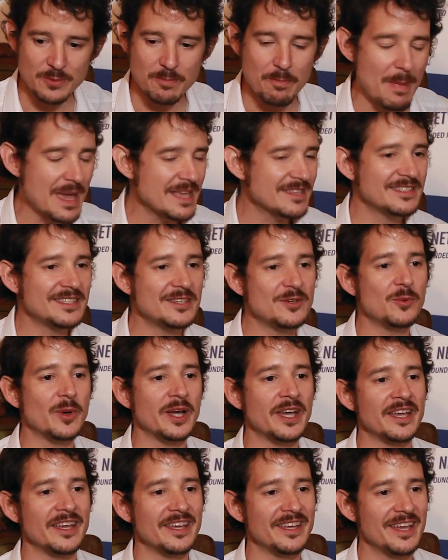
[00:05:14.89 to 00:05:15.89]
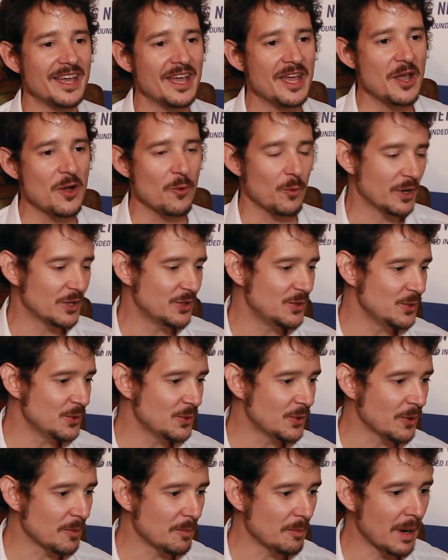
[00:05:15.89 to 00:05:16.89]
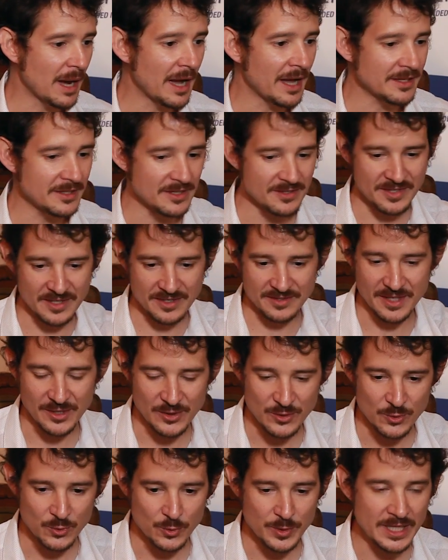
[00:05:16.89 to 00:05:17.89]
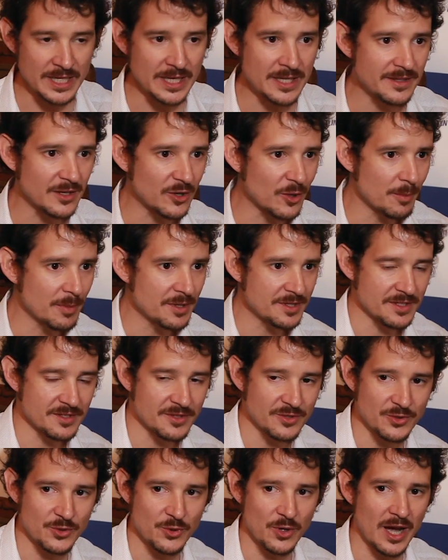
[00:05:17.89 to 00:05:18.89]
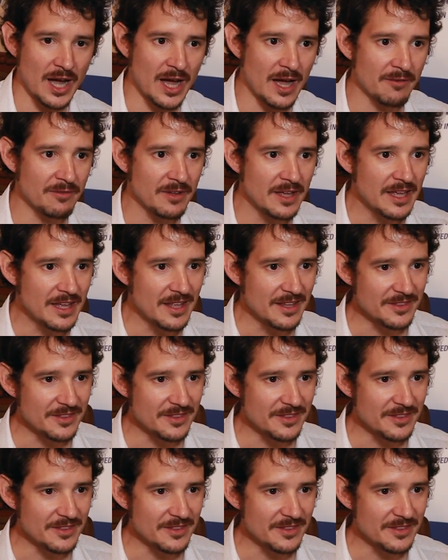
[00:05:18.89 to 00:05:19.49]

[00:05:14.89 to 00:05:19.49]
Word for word: messy way where you combine the things that you read, the conversation you have,